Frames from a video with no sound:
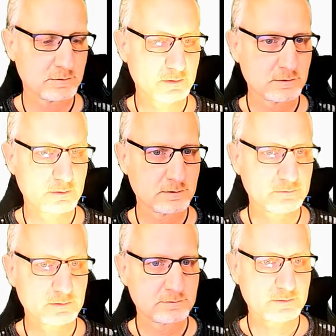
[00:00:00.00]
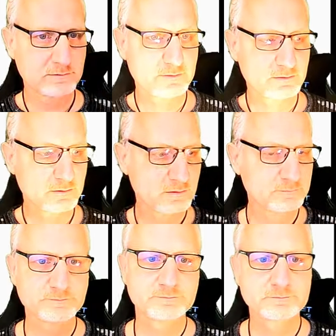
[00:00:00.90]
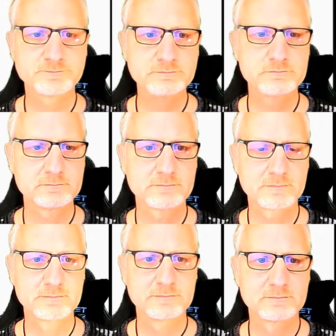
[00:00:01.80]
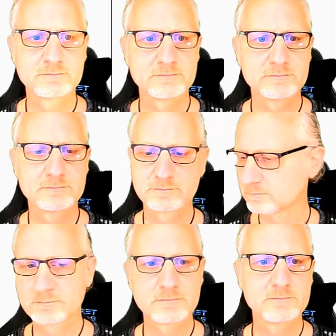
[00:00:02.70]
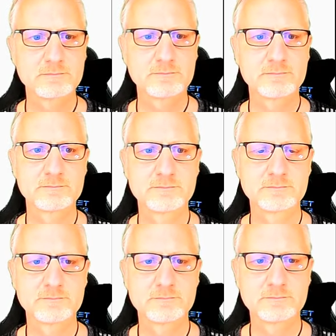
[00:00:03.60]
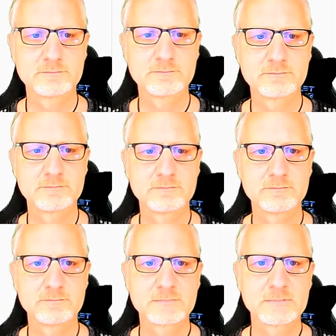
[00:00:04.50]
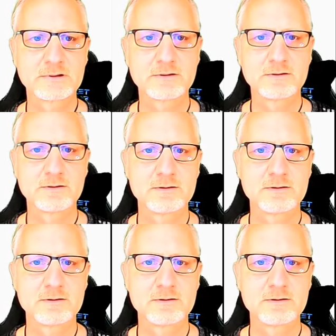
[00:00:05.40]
(no one is talking)